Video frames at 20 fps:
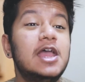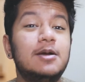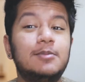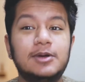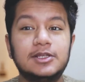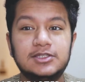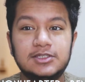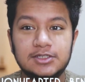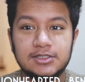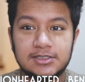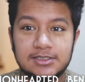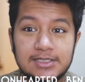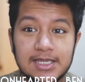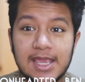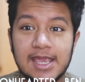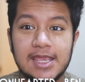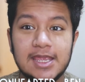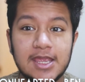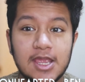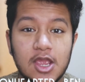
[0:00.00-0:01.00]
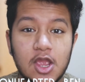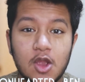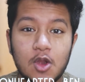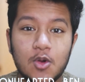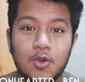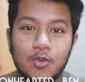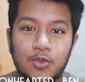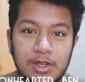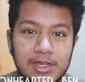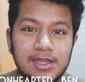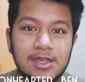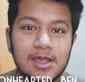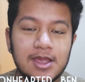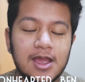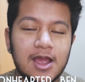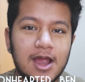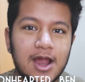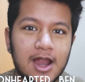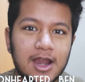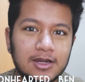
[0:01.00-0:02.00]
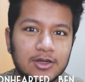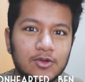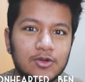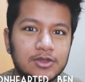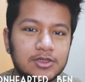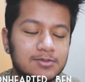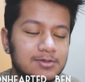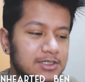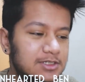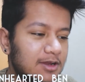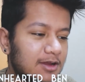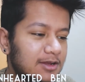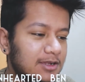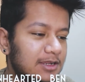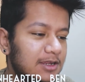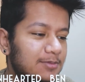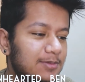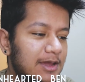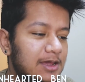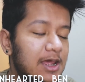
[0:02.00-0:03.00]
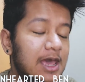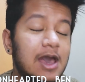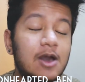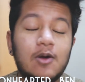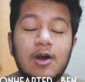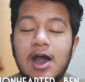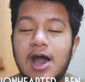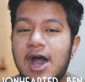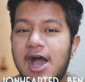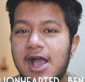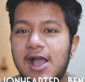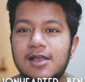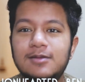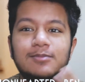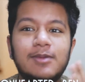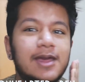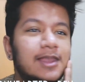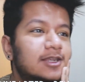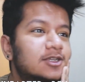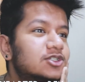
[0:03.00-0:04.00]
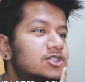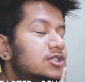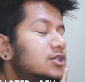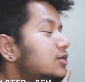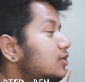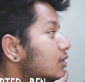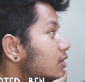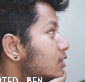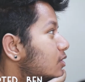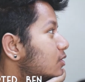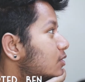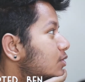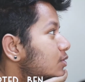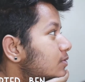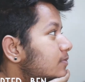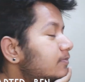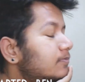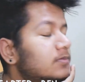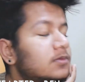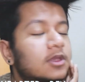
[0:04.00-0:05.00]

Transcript: but today we are going to be talking about how I managed to grow